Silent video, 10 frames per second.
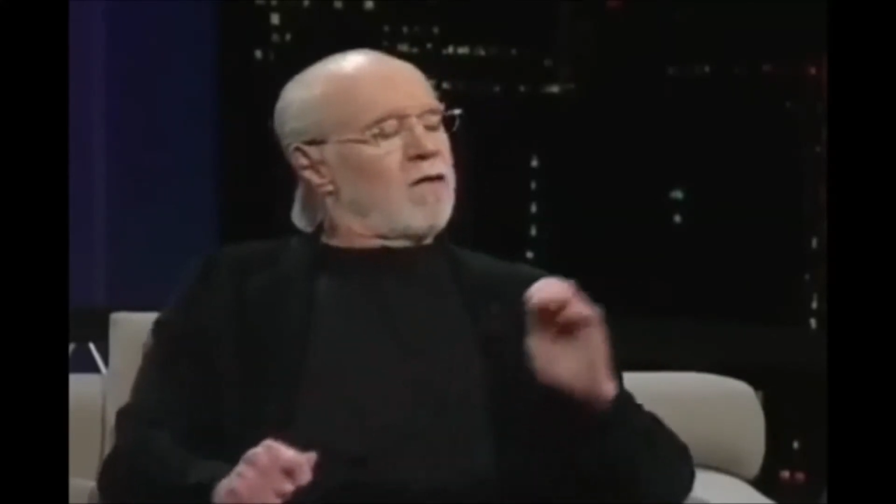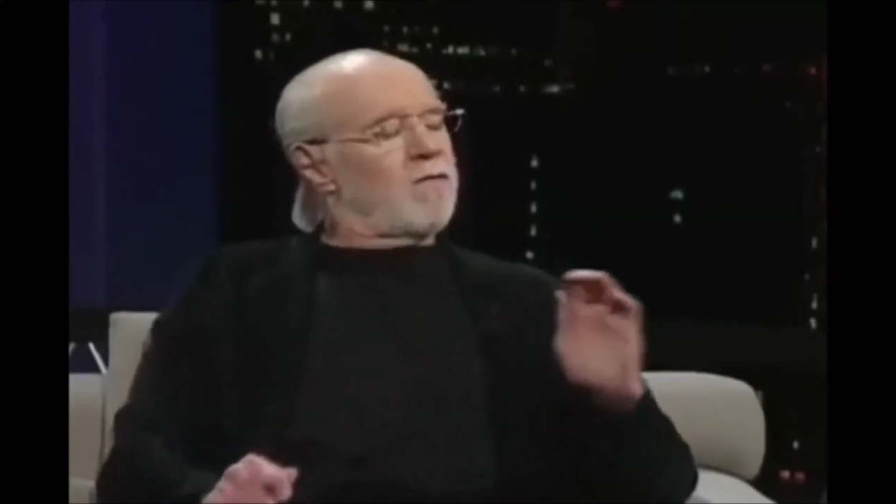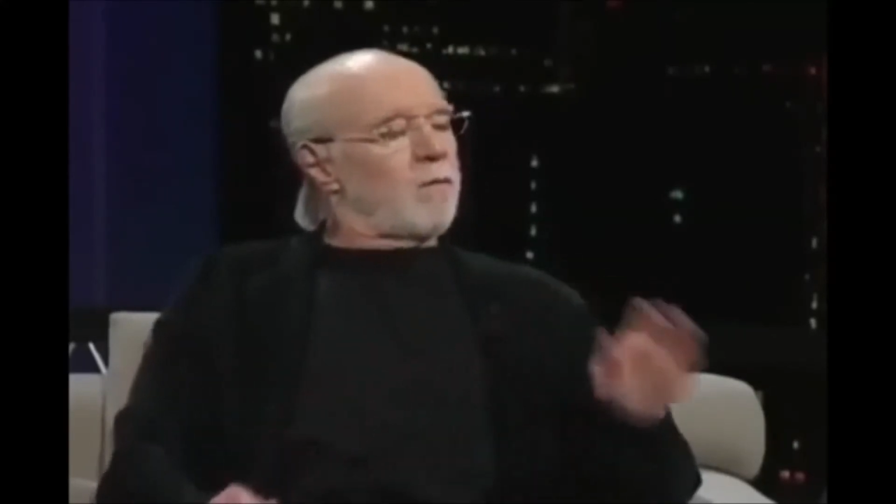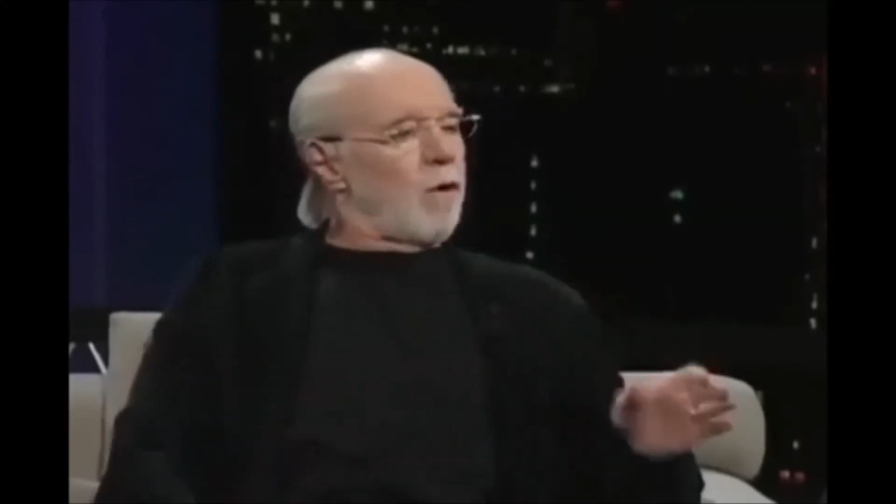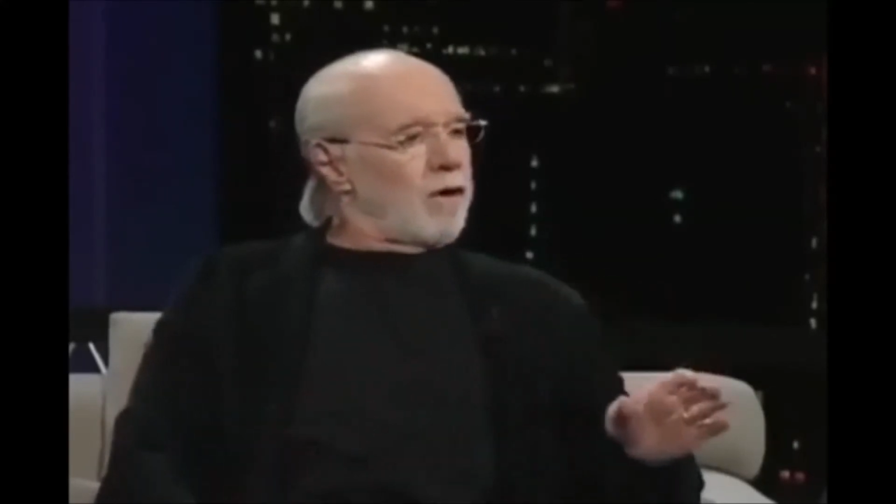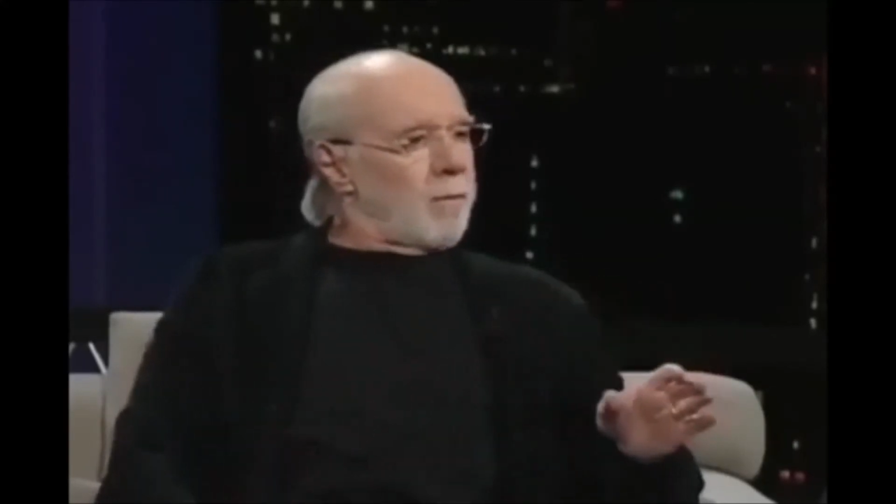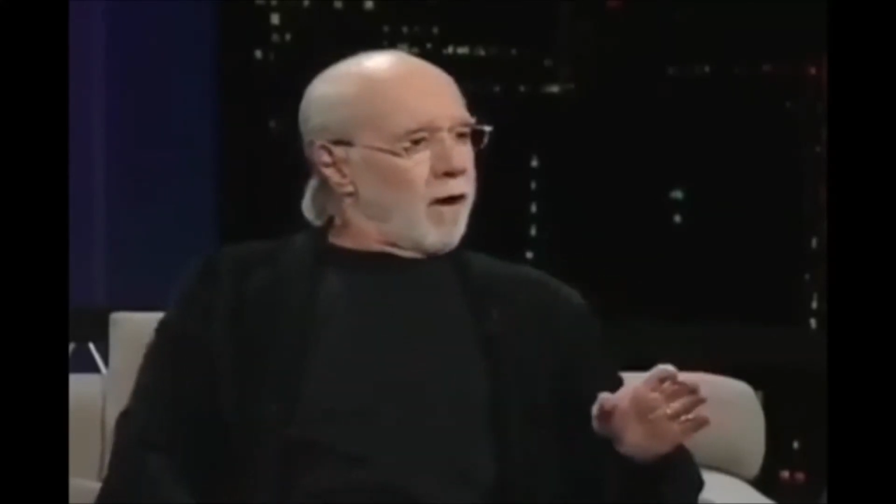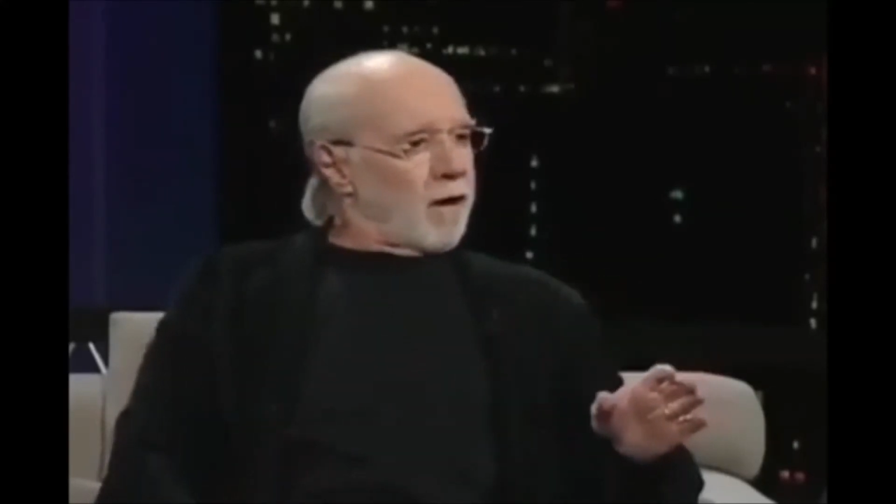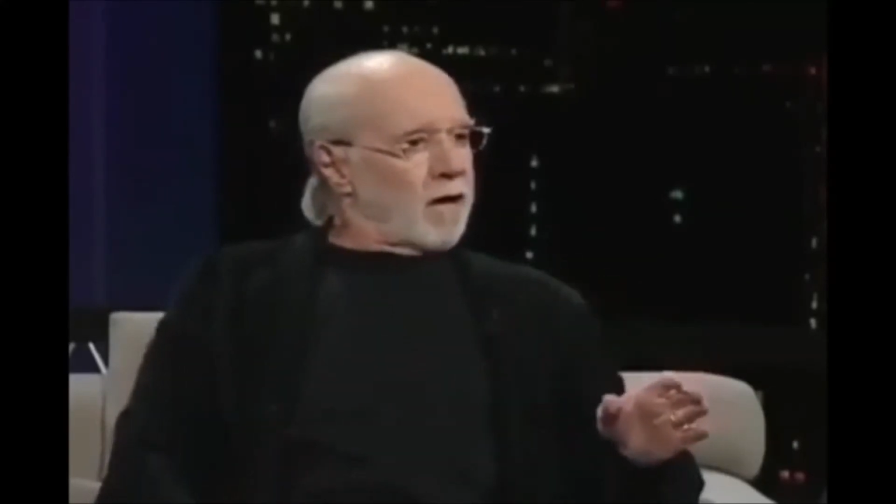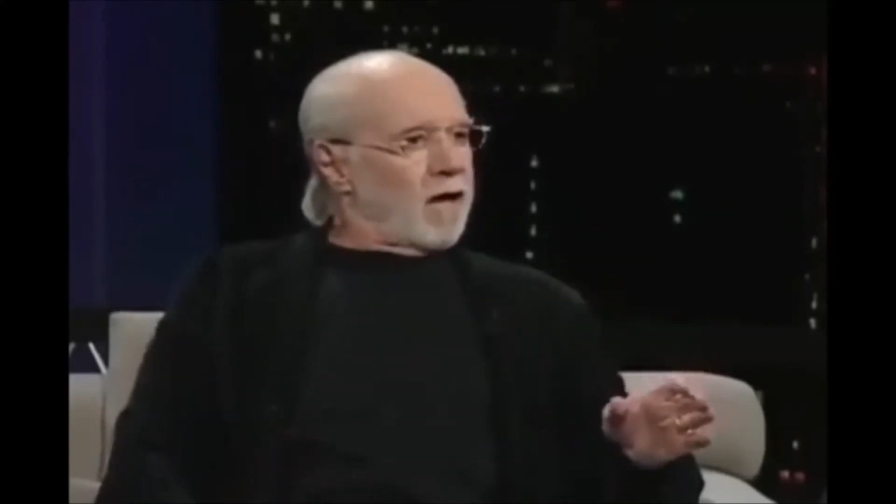If you're born in
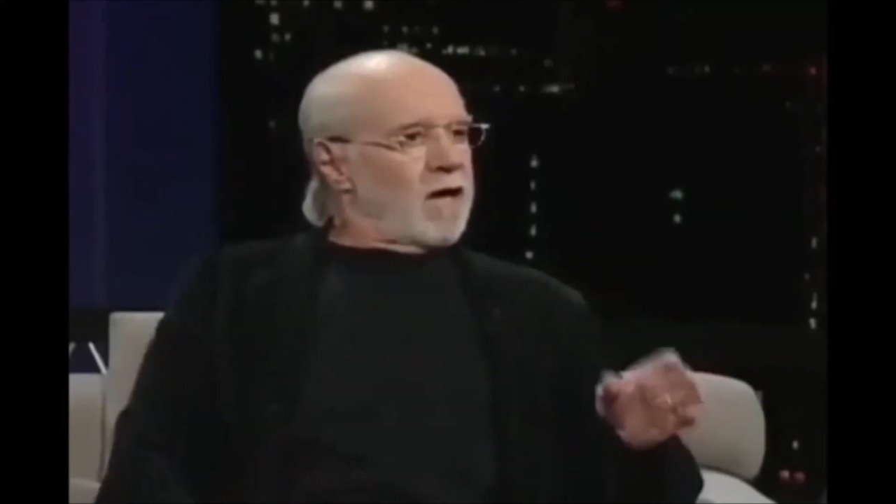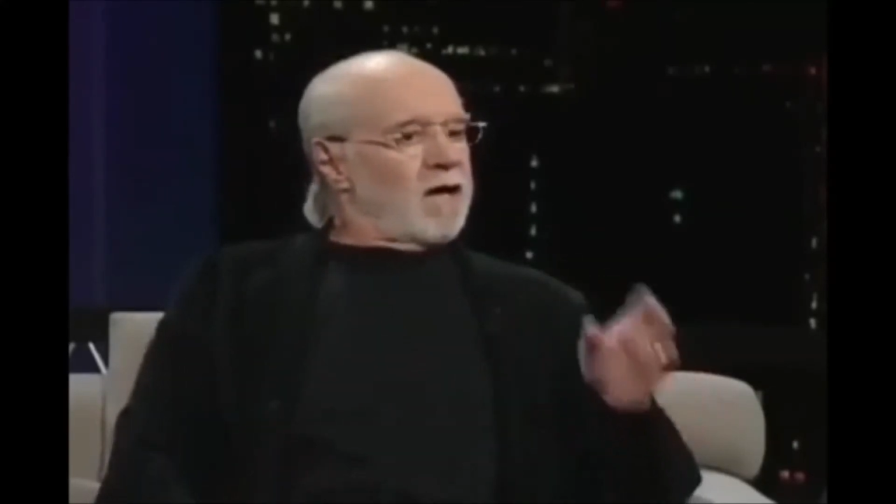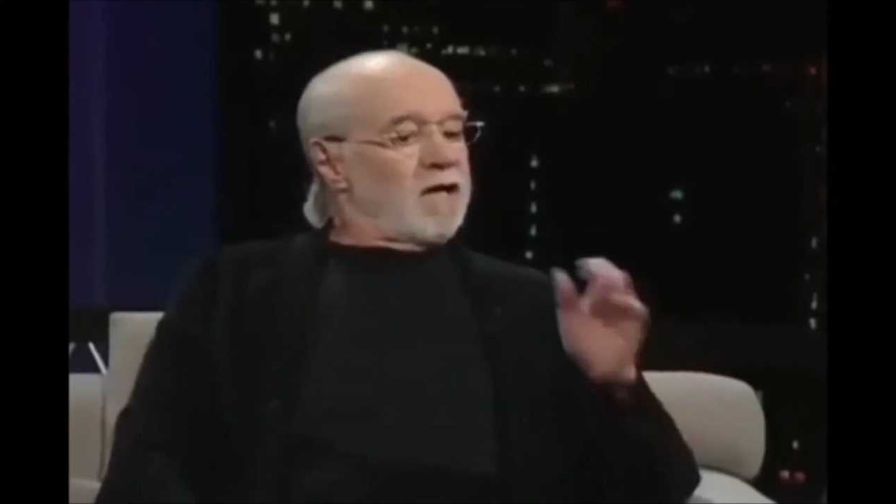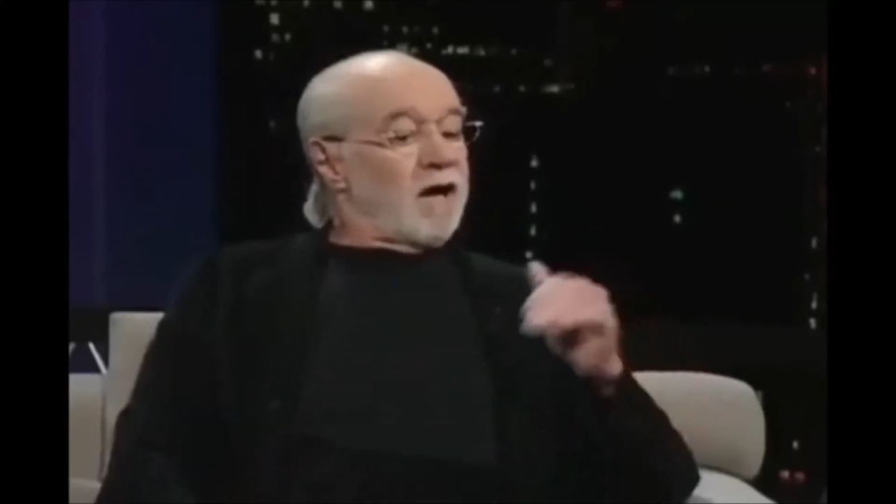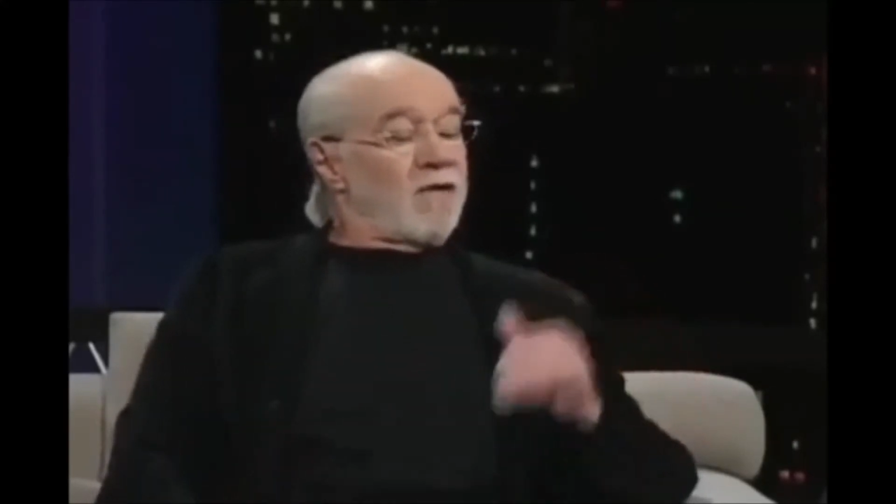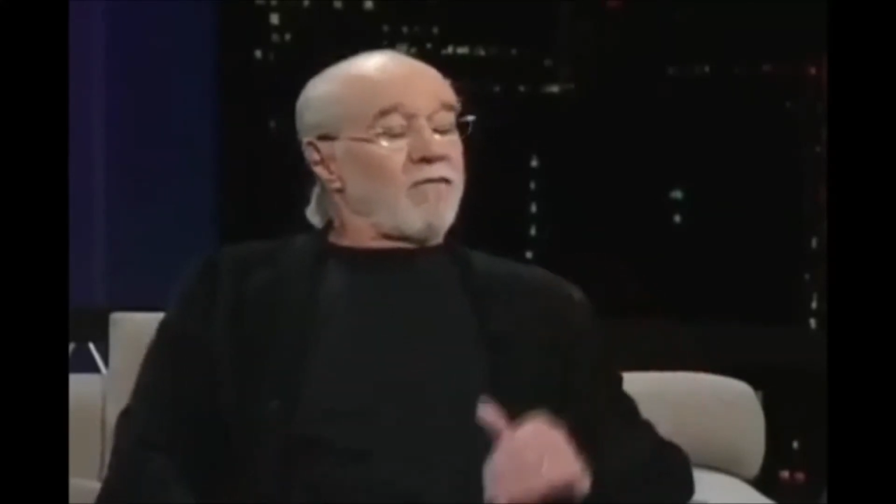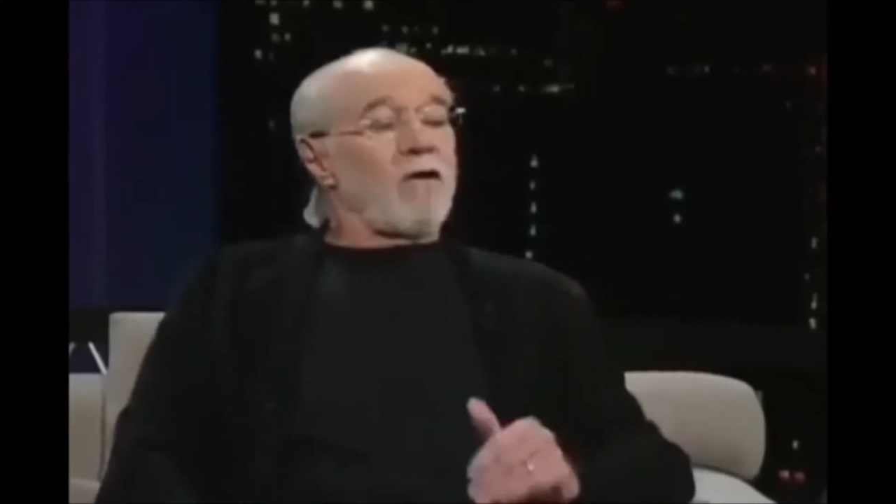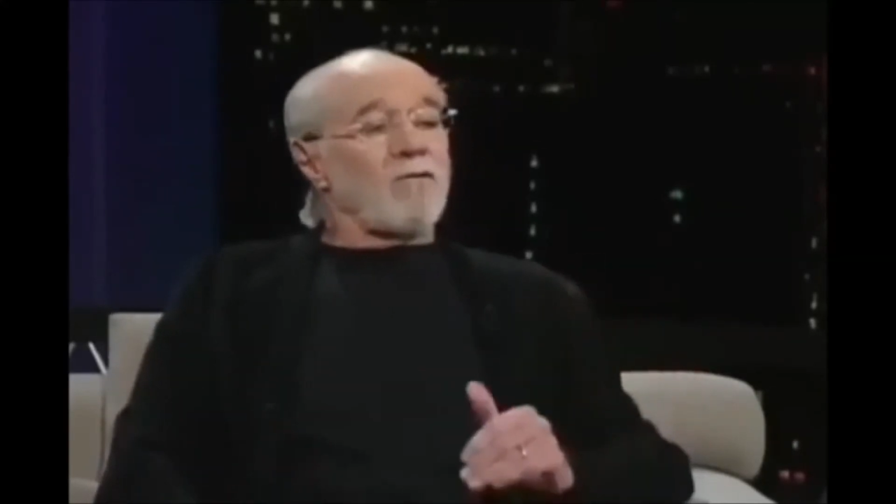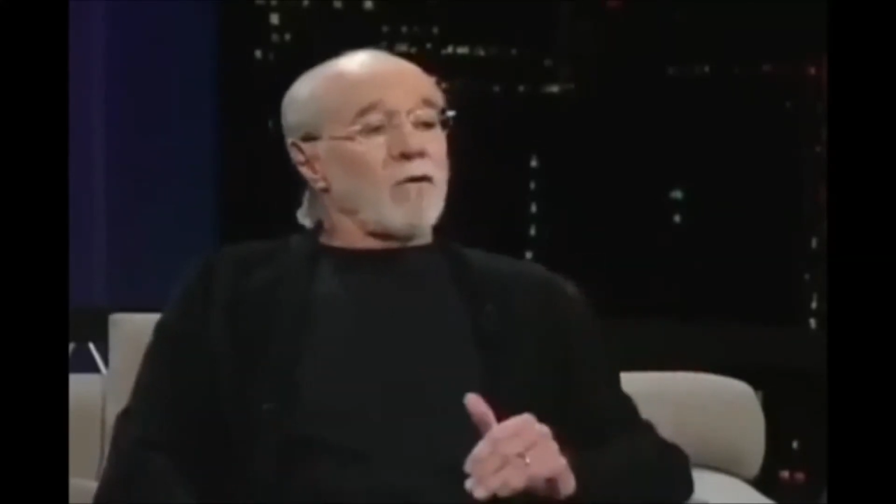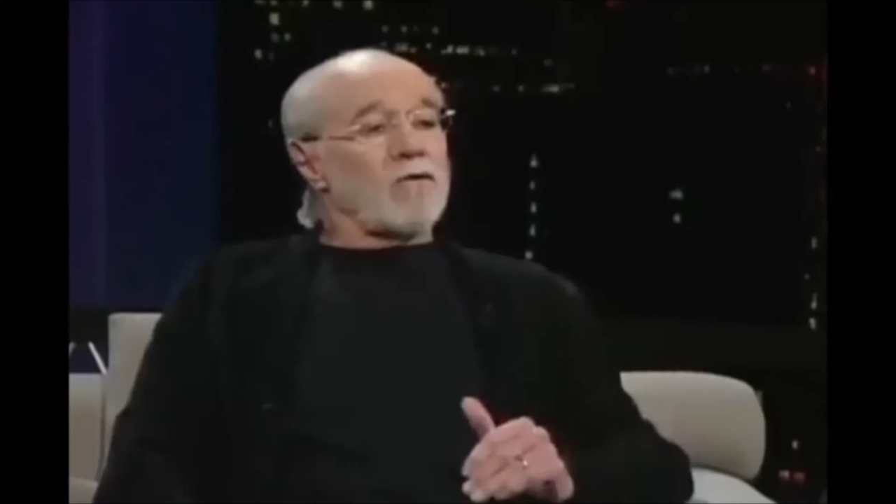America, you got a
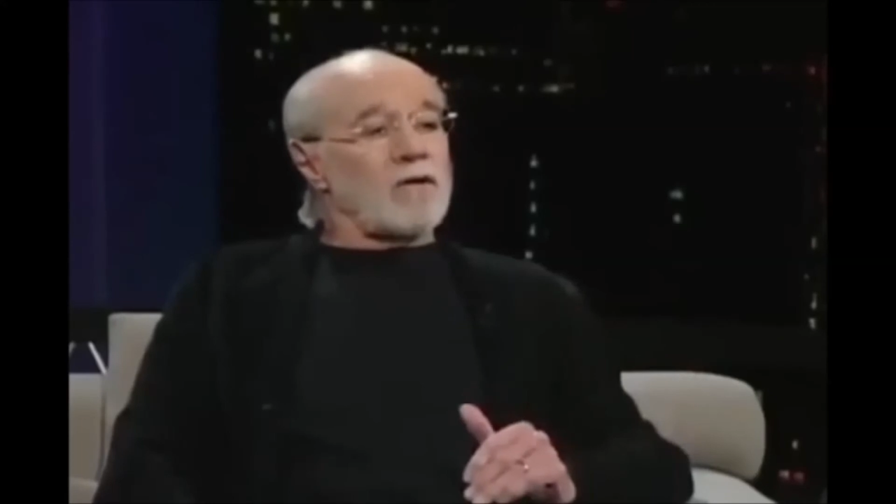front row